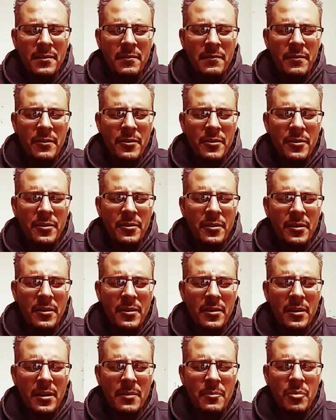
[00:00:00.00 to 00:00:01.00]
Father,
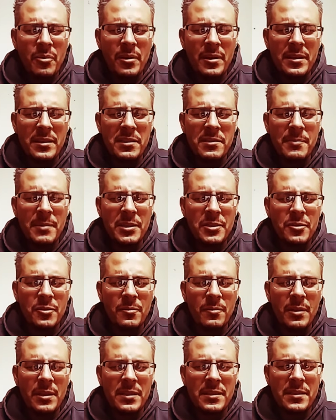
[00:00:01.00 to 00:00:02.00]
I pray a special
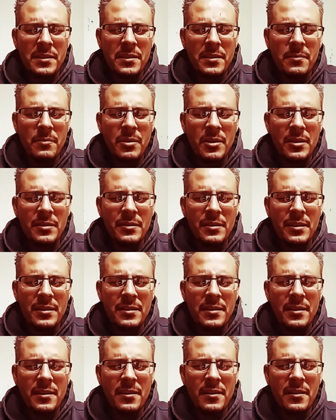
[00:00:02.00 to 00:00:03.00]
blessing upon
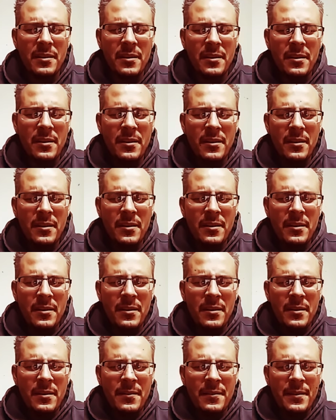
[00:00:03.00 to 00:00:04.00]
Linda,
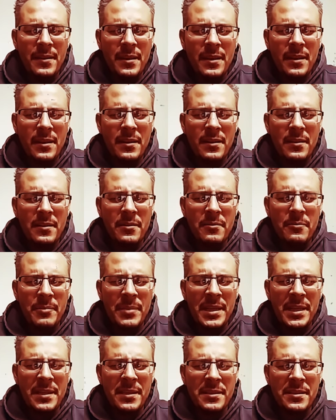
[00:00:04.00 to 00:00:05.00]
that
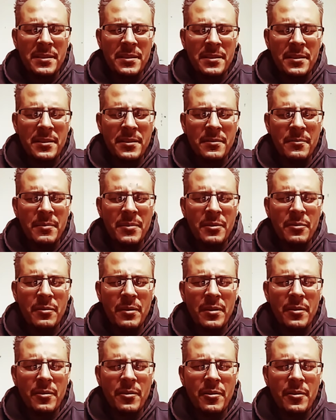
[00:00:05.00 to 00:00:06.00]
peace be
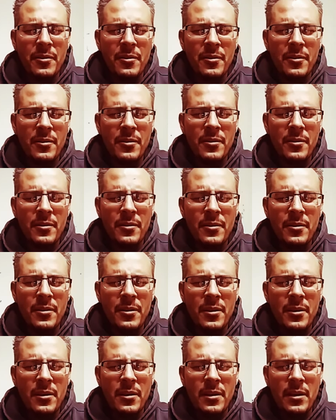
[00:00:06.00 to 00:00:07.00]
with her
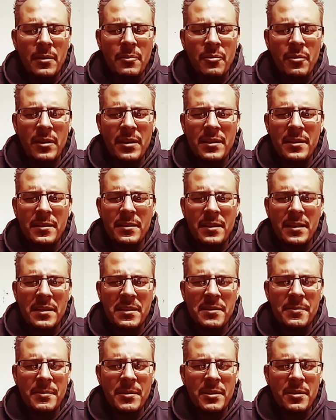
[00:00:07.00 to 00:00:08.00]
I pray that thy
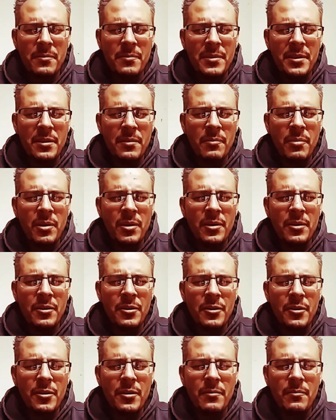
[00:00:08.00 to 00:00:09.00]
spirit be upon
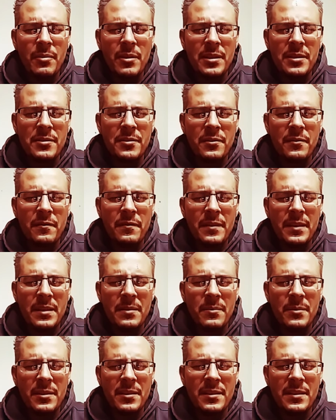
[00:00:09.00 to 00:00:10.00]
her and bless her
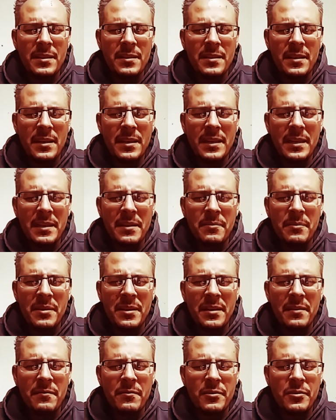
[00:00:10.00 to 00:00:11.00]
family, and that thy hand
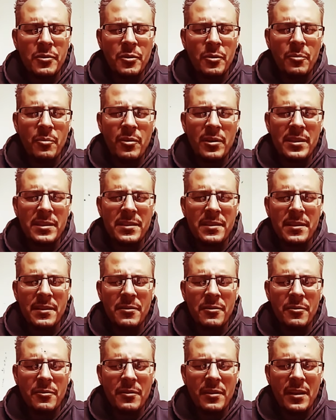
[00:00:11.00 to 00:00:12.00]
be ever so present in
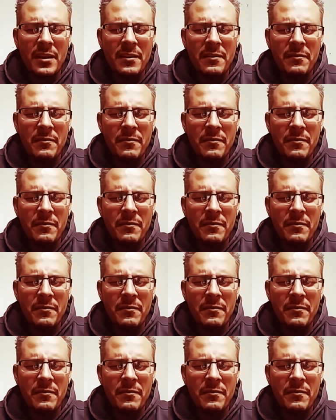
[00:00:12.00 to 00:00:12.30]
her life,